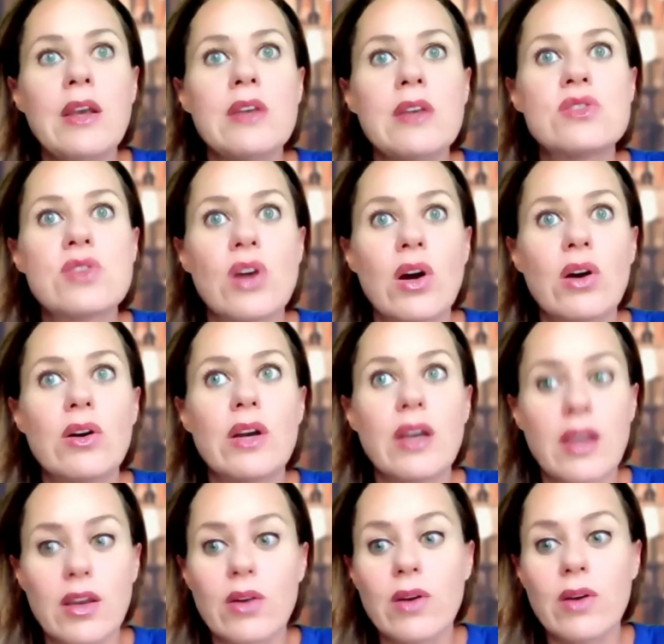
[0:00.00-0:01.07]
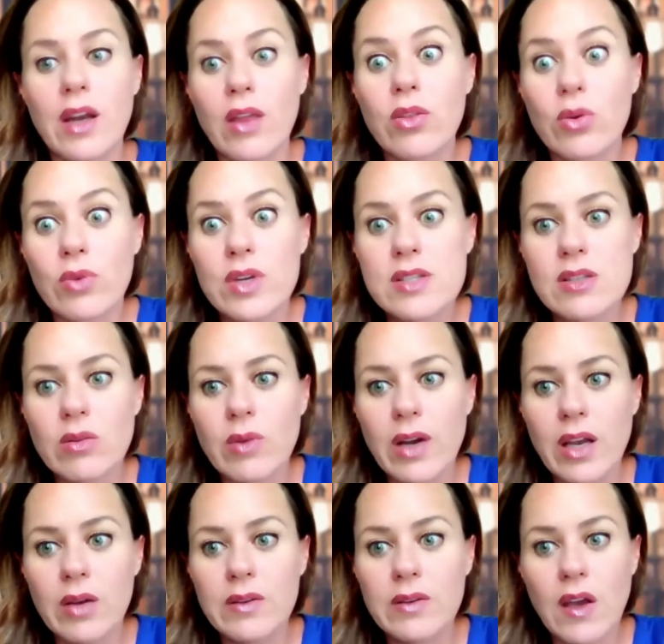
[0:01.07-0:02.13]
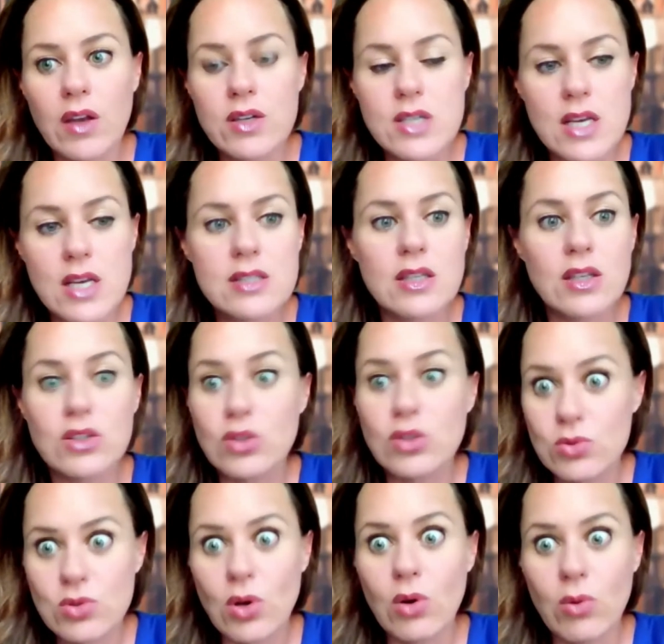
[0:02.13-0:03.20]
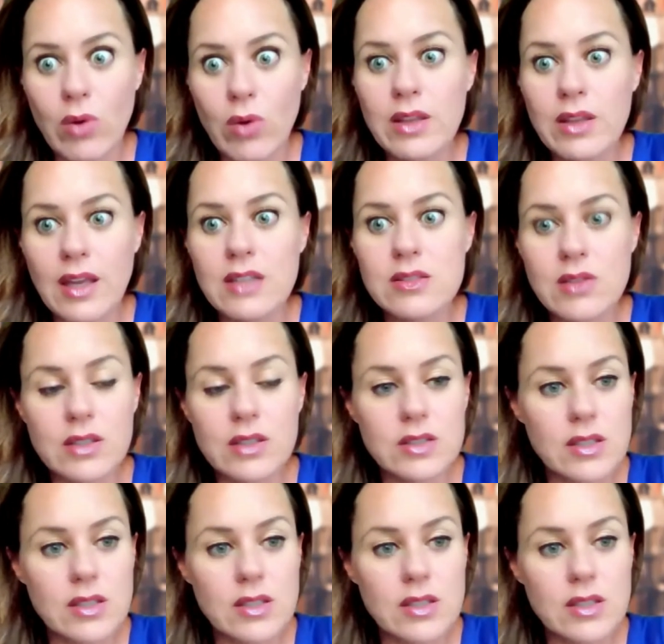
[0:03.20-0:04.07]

So, another reason why I would tell Justin, you don't want that scarlet